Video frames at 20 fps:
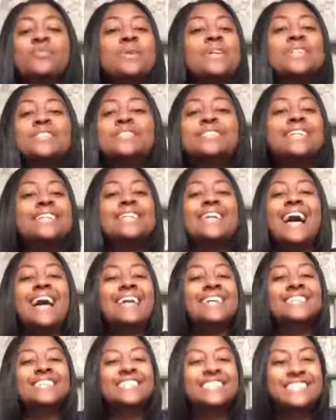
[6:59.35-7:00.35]
because they're
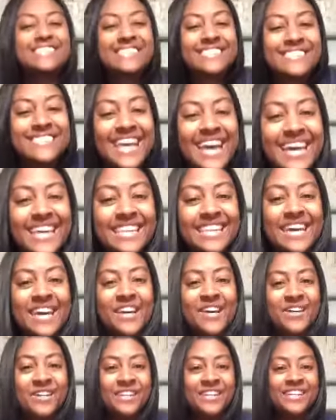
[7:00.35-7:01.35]
not going to stay
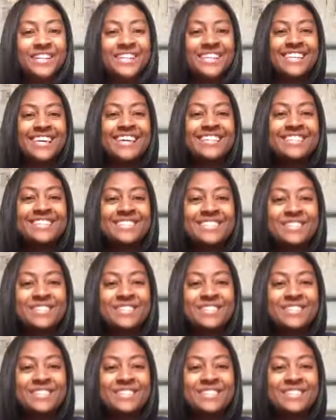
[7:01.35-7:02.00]
there, ladies